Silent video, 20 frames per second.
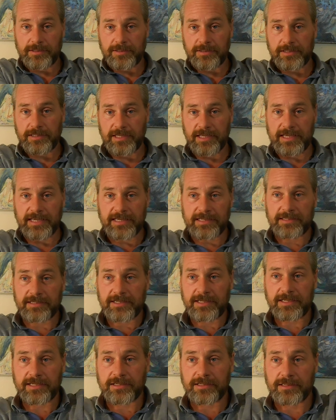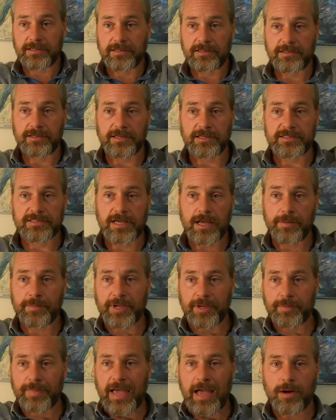the Indian
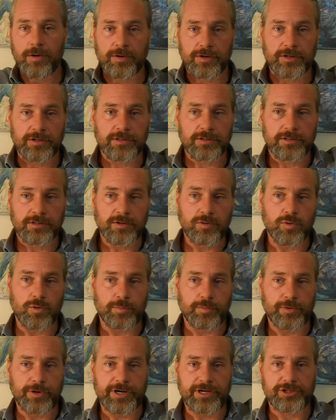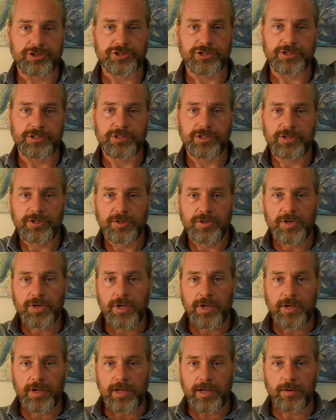Atomic Power Corporation.
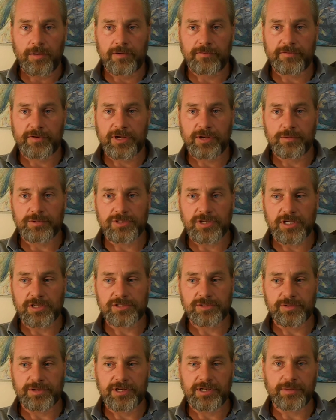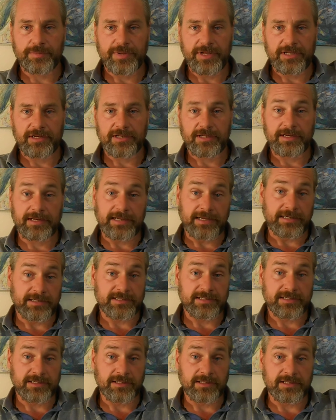However, he was also an independent and
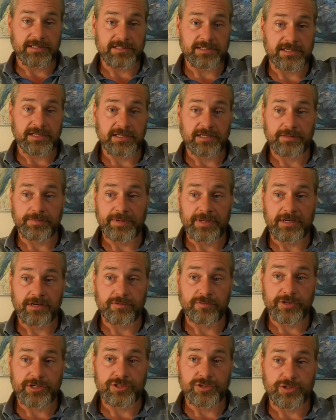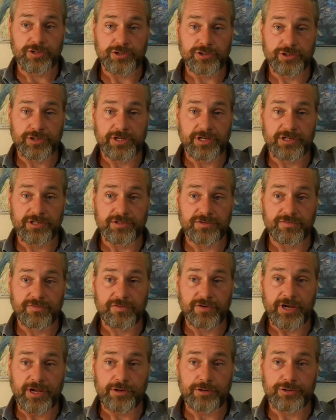still is an independent researcher into
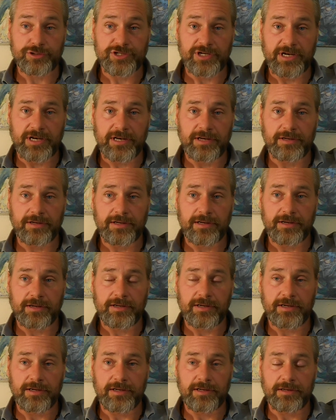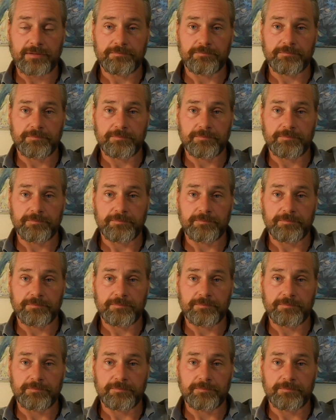free energy. And uh,